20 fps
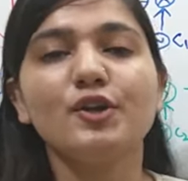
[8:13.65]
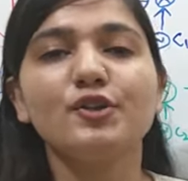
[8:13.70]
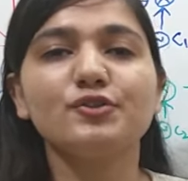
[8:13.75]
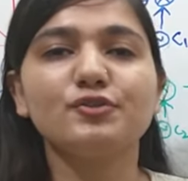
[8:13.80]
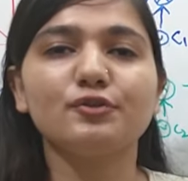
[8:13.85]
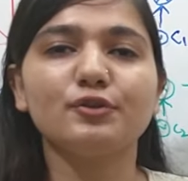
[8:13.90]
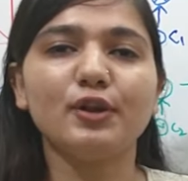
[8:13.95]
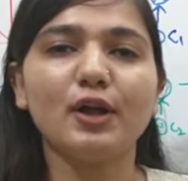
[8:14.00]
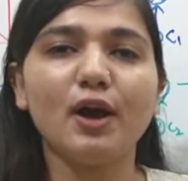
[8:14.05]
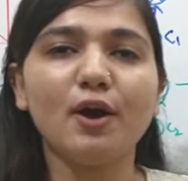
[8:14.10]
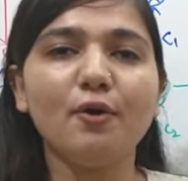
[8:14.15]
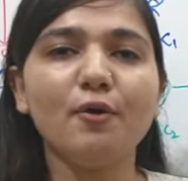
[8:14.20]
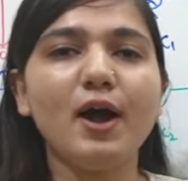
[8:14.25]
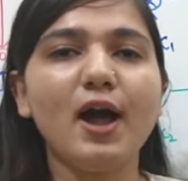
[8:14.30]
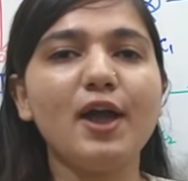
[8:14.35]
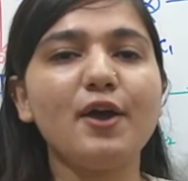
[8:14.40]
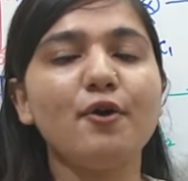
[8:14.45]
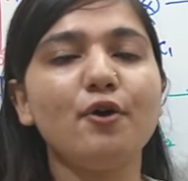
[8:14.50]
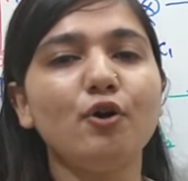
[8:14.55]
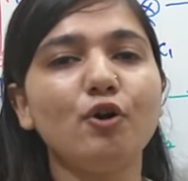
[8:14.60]
So now
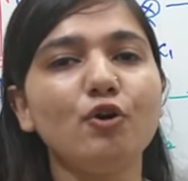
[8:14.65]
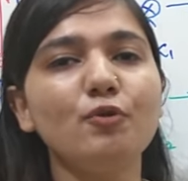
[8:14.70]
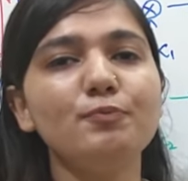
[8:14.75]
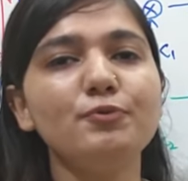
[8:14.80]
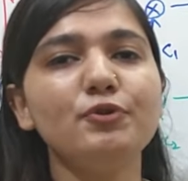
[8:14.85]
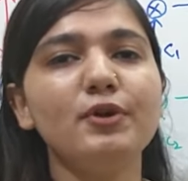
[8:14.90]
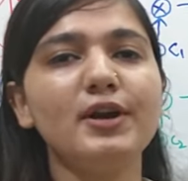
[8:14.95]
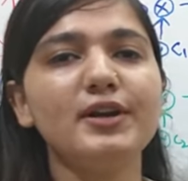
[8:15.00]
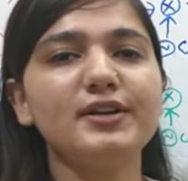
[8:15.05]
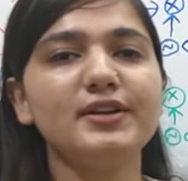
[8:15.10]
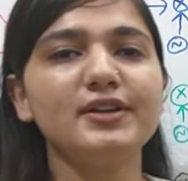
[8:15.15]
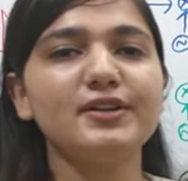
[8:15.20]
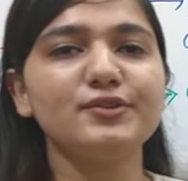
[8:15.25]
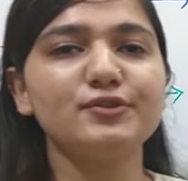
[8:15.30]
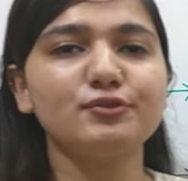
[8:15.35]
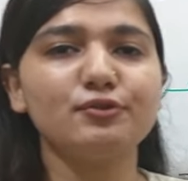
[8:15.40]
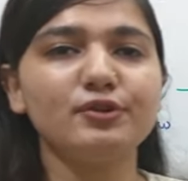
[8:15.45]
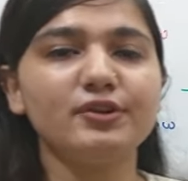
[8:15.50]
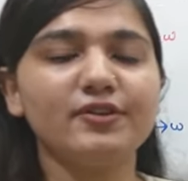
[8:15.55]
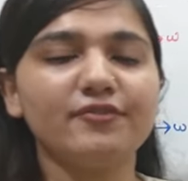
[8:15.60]
I hope you
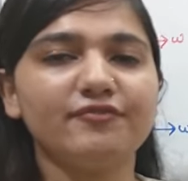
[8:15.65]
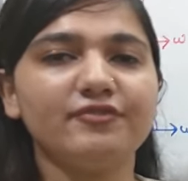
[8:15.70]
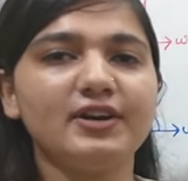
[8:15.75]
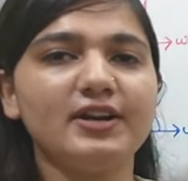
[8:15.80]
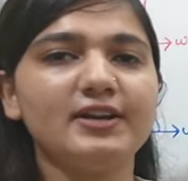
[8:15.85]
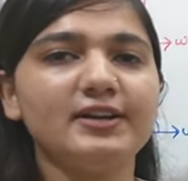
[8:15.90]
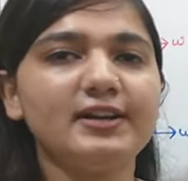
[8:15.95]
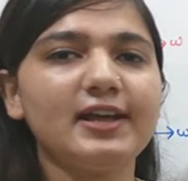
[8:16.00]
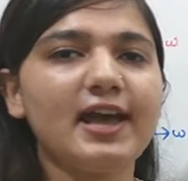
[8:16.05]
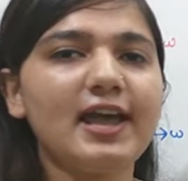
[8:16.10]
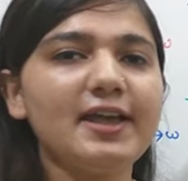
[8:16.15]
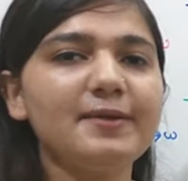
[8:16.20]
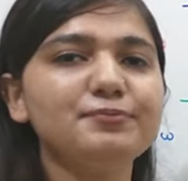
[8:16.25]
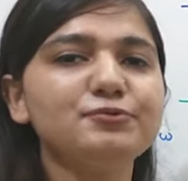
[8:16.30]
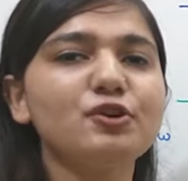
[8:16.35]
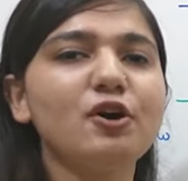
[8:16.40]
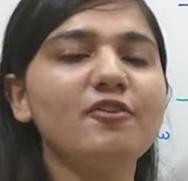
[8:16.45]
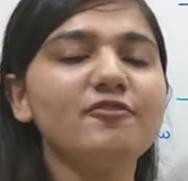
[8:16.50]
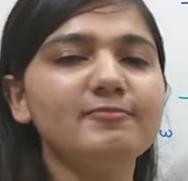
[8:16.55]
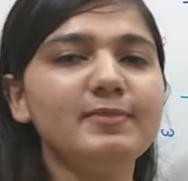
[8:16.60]
understood different
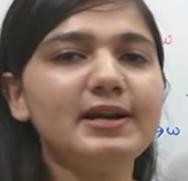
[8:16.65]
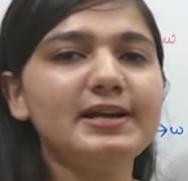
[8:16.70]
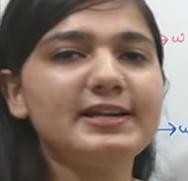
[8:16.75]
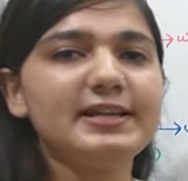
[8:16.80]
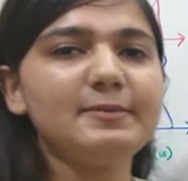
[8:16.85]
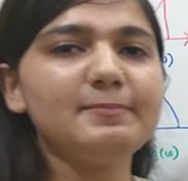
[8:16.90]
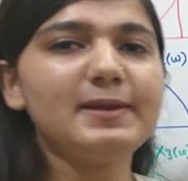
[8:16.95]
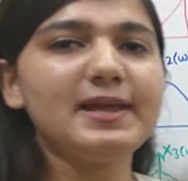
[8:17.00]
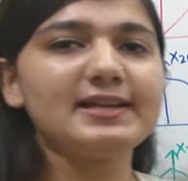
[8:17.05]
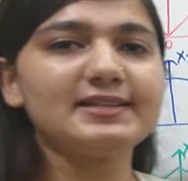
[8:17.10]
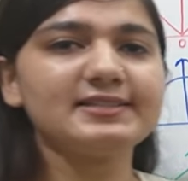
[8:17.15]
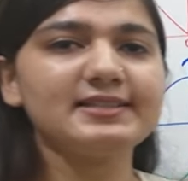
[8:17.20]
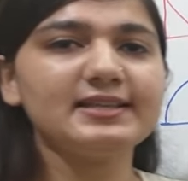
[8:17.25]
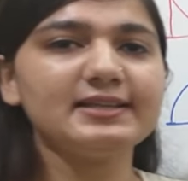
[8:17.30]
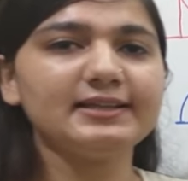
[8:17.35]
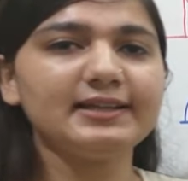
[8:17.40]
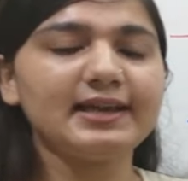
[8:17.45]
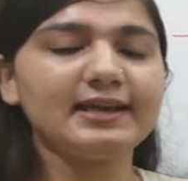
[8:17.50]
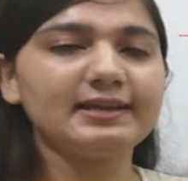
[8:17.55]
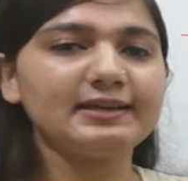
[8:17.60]
types of
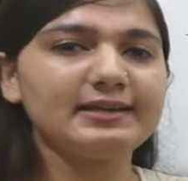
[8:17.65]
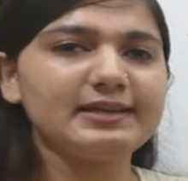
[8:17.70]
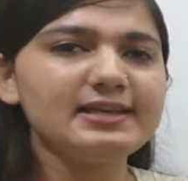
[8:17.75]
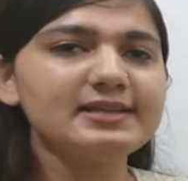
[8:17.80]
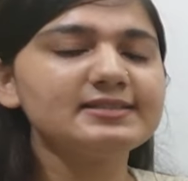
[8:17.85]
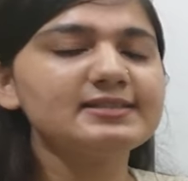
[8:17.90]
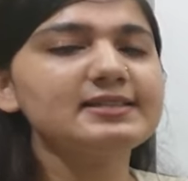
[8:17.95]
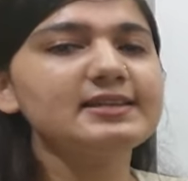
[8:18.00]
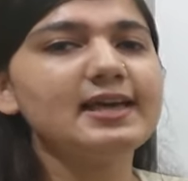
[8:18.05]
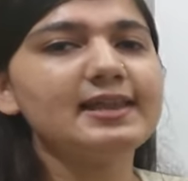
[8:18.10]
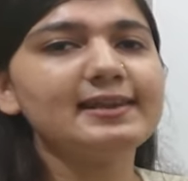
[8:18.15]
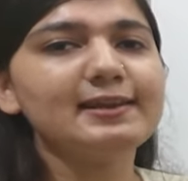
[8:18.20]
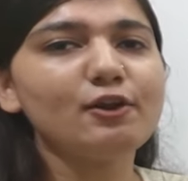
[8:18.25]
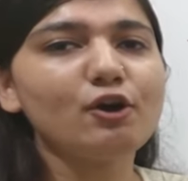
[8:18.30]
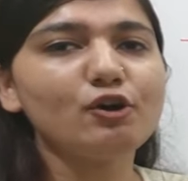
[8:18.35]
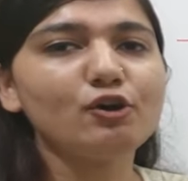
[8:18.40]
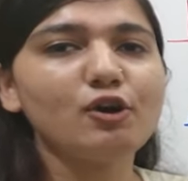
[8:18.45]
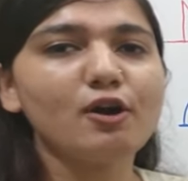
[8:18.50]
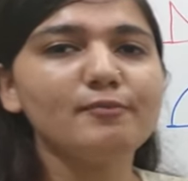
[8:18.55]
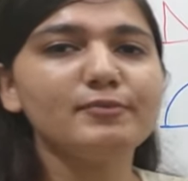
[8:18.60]
multiplexing techniques in
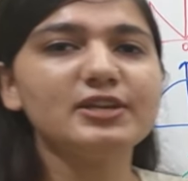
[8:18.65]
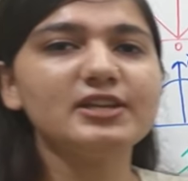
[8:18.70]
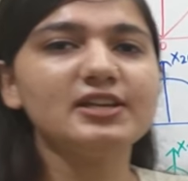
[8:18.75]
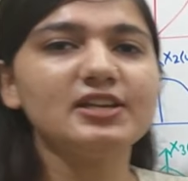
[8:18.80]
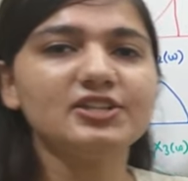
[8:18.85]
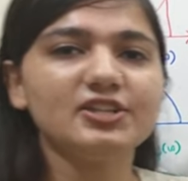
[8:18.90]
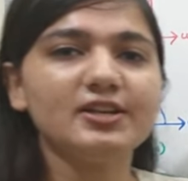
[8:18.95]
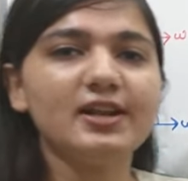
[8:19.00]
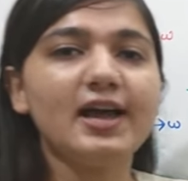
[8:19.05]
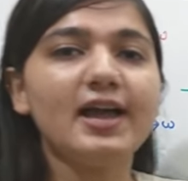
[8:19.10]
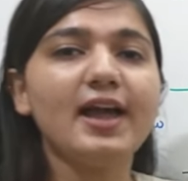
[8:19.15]
analog communication.